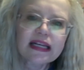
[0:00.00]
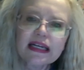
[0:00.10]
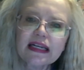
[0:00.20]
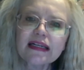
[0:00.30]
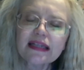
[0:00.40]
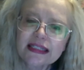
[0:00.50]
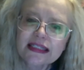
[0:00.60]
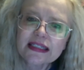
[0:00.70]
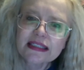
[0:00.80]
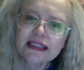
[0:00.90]

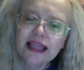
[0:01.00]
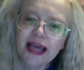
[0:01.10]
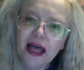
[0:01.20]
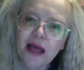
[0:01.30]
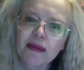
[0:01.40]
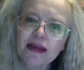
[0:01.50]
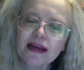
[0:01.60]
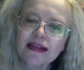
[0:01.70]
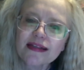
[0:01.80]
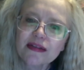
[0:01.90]
listening to them
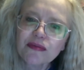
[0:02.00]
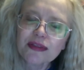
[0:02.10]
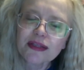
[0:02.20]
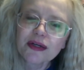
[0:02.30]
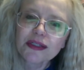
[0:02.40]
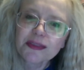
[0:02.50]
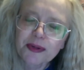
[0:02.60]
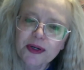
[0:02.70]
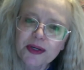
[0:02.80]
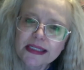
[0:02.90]
and see what their
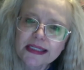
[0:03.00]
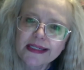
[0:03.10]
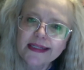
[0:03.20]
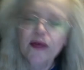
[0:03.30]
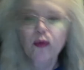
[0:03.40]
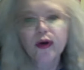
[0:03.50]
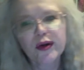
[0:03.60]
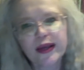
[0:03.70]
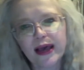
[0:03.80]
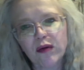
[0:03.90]
experience is and where to
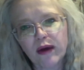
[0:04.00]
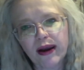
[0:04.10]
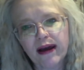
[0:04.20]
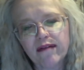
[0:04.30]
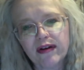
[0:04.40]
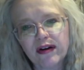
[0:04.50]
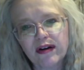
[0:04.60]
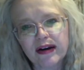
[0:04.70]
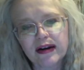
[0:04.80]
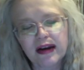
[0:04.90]
get whatever.
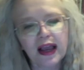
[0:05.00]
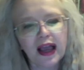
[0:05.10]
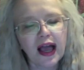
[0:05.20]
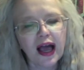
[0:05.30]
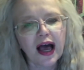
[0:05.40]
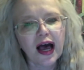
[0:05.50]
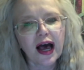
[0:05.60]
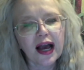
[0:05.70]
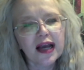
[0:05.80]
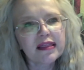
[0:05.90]
And
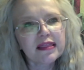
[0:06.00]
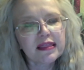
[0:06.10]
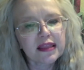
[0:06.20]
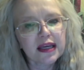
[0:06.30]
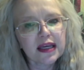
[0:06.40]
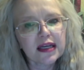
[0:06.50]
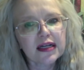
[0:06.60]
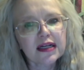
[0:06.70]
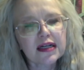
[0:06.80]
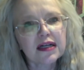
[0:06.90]
I think
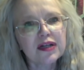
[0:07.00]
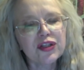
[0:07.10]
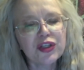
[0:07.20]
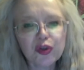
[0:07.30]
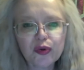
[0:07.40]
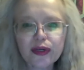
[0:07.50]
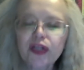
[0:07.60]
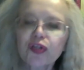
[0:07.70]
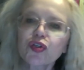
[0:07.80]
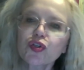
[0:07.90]
you
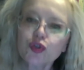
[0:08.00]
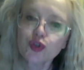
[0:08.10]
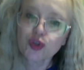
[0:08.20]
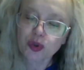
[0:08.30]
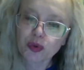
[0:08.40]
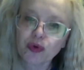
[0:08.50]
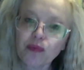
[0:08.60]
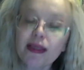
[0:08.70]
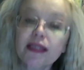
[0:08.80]
need to do what makes